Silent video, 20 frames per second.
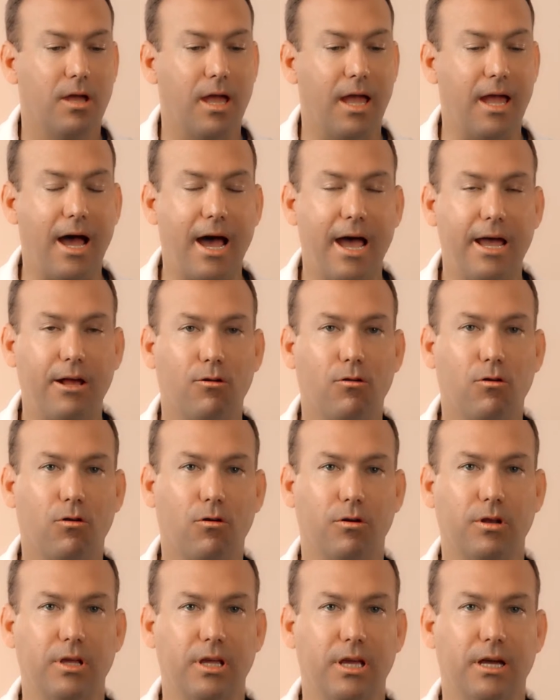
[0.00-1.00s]
A hiatal
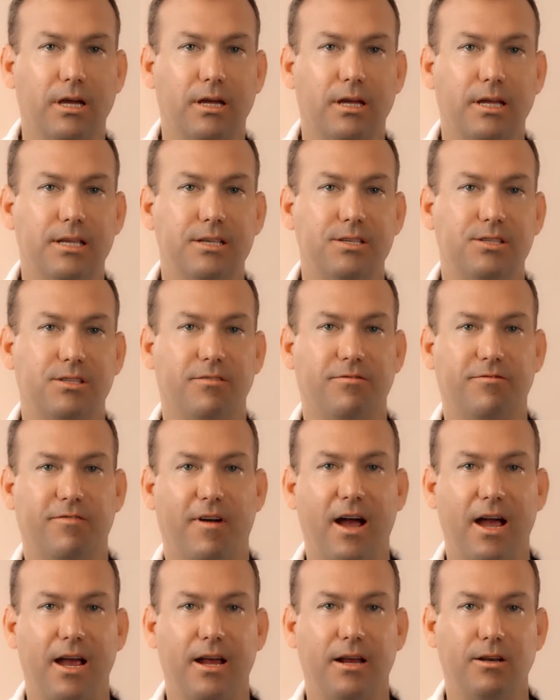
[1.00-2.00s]
hernia is
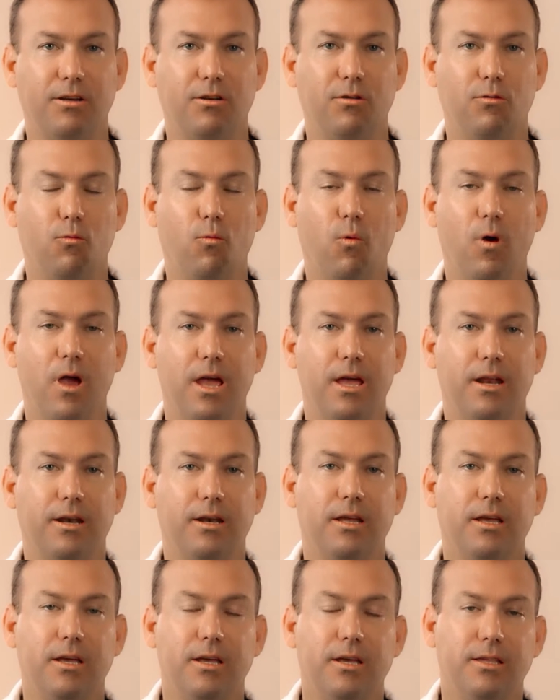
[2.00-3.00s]
defined
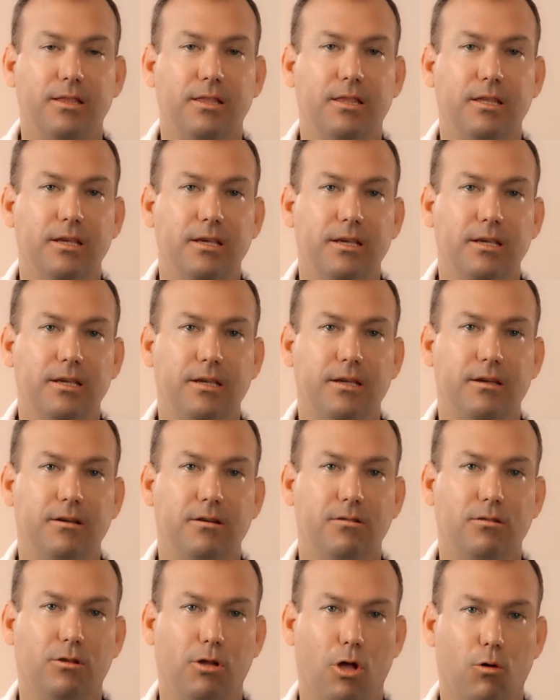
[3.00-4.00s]
when the
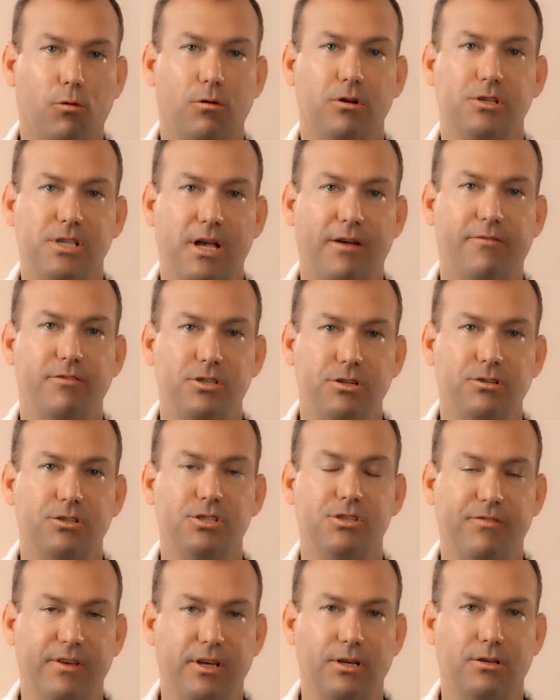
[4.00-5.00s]
lower esophageal
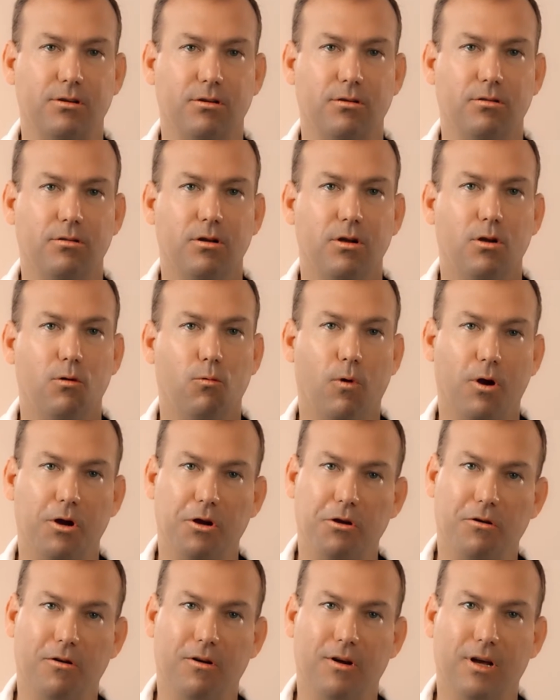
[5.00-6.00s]
sphincter, where
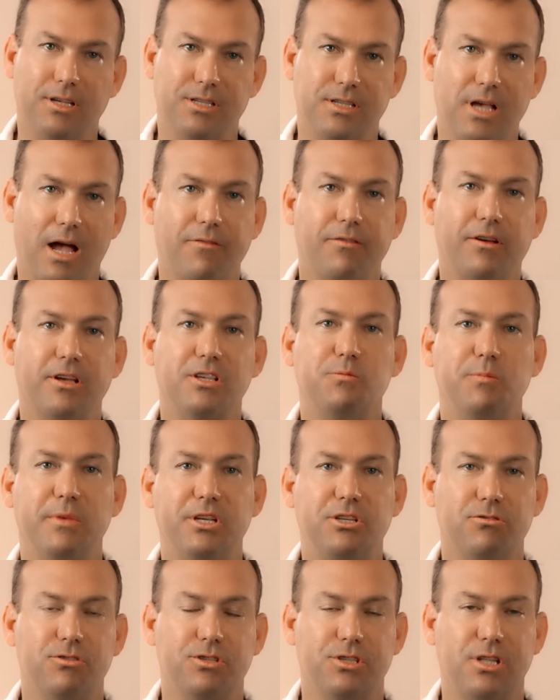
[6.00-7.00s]
your esophagus
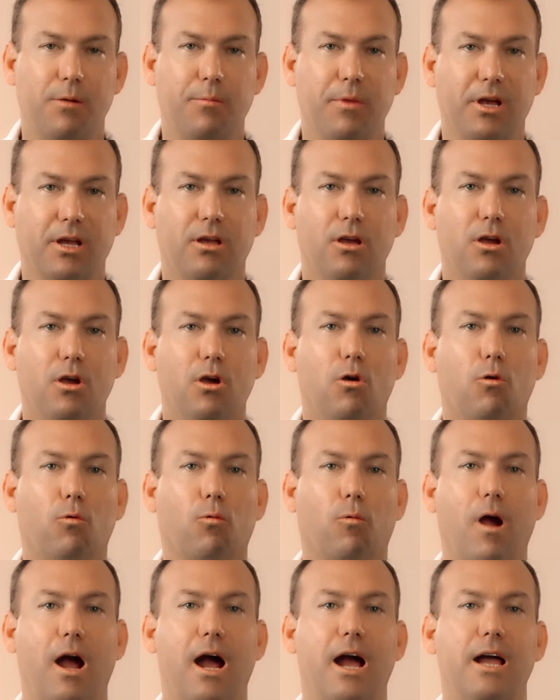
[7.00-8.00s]
meets your stomach,
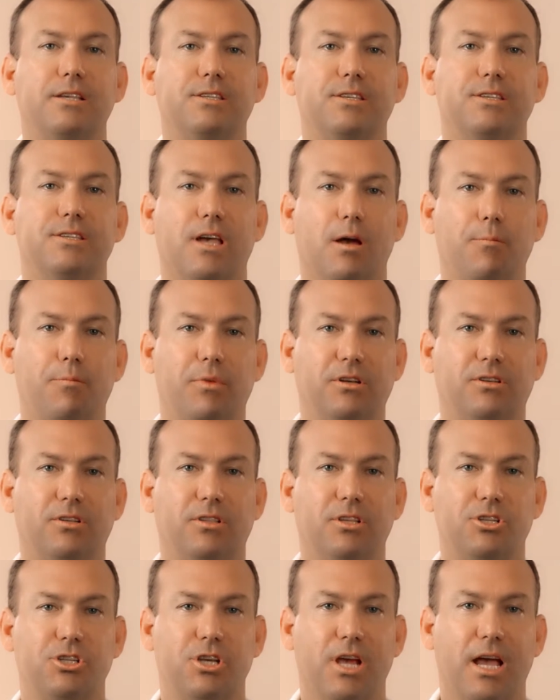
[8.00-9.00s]
rises up
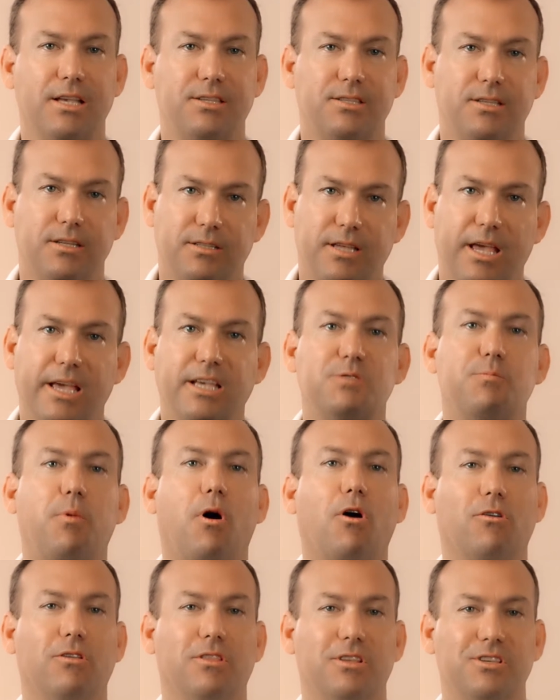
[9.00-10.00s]
into the chest and takes
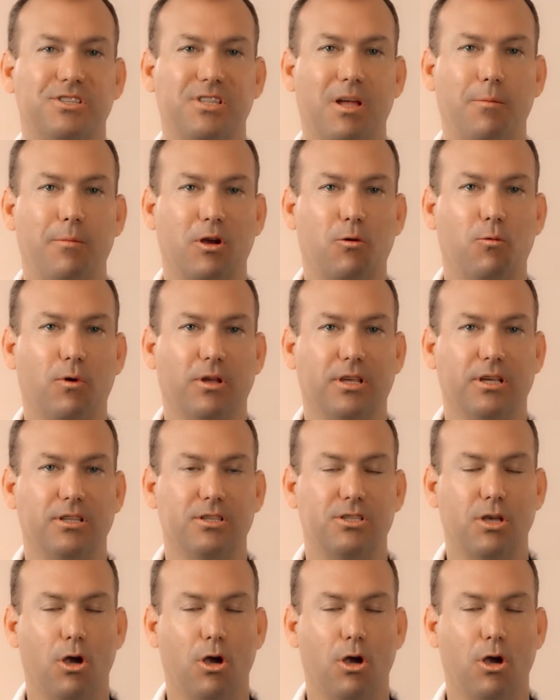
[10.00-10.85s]
part of the stomach with it.